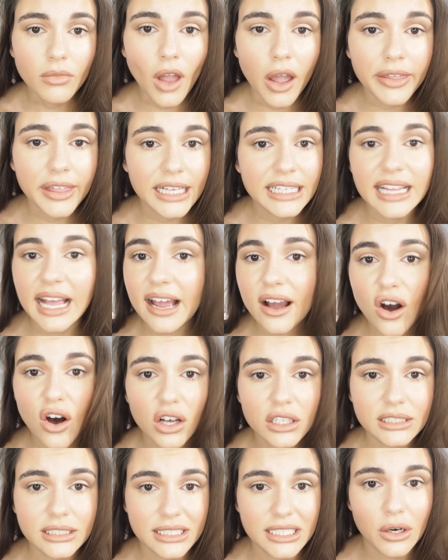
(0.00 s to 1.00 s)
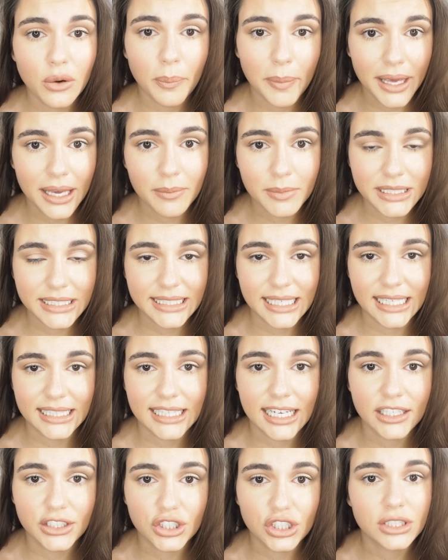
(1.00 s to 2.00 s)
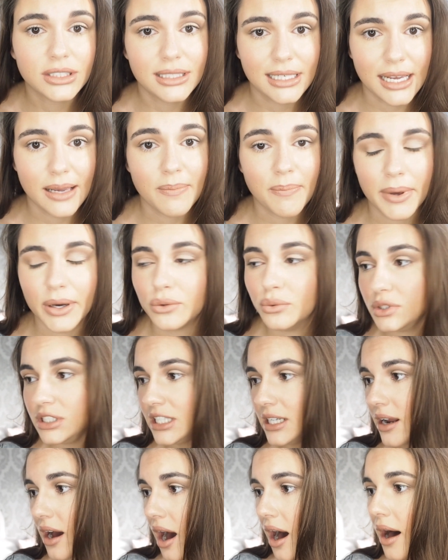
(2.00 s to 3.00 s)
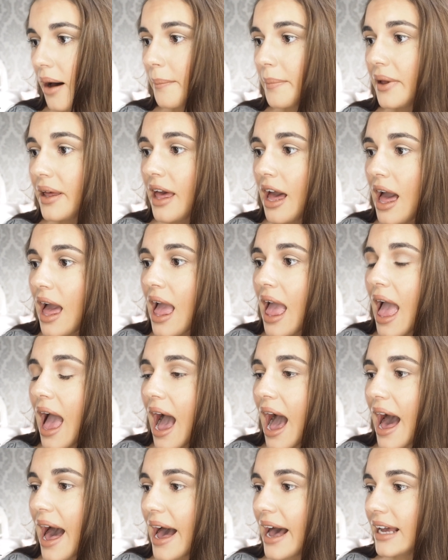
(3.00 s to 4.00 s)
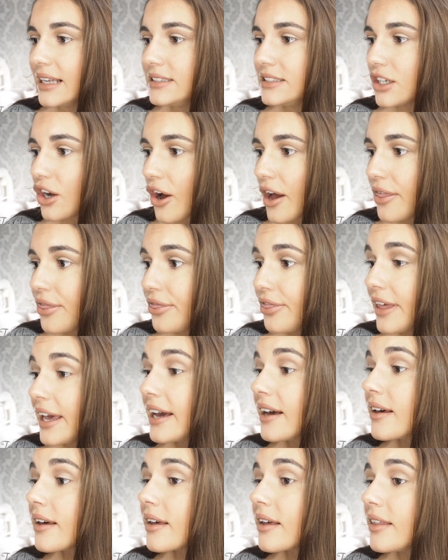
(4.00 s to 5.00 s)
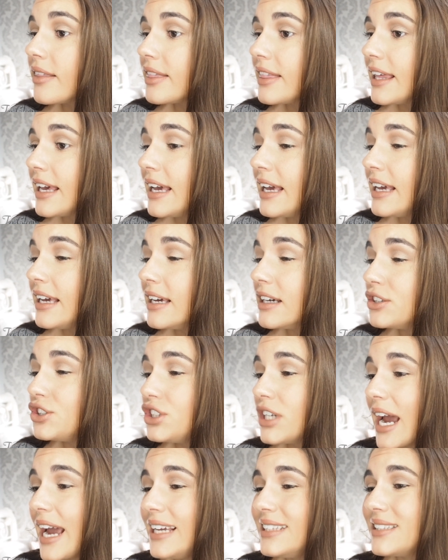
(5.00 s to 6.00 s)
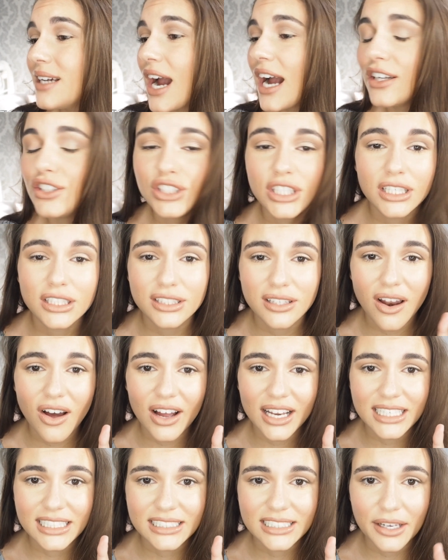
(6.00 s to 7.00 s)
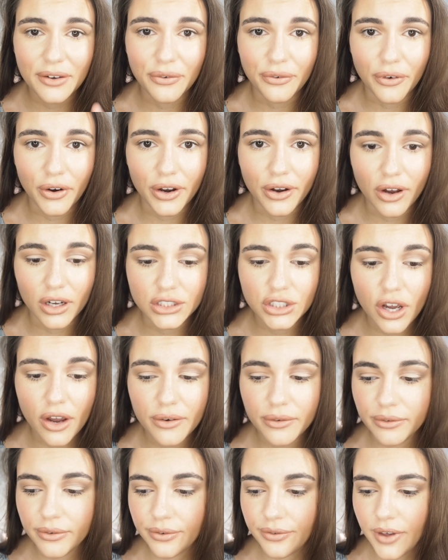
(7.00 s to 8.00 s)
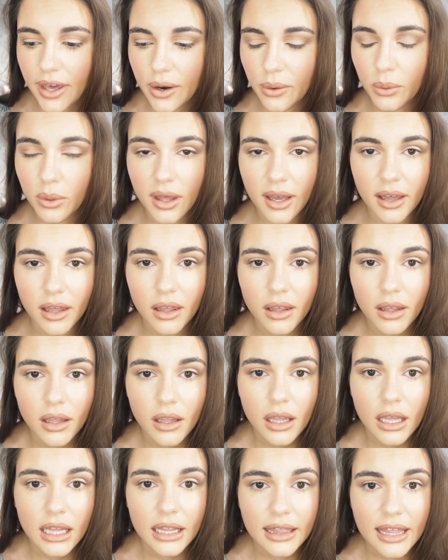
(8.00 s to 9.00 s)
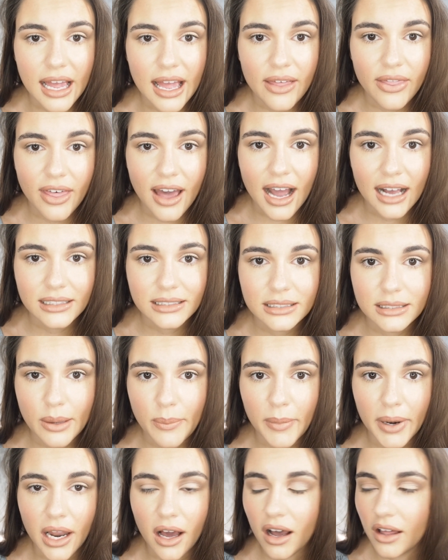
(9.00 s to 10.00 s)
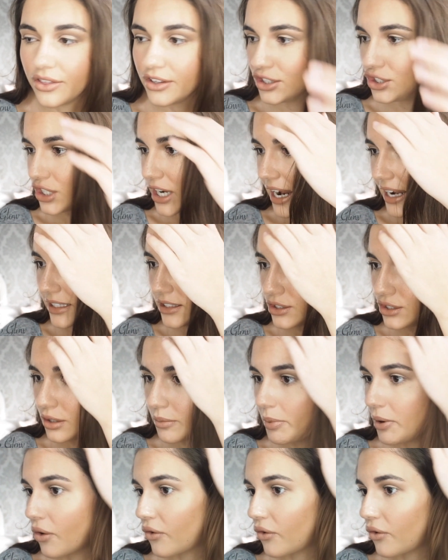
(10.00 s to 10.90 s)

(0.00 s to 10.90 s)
I think they are still pigmented, they just need building up. And I think the shades are actually slightly different. I don't feel that they're that similar, the shades, to be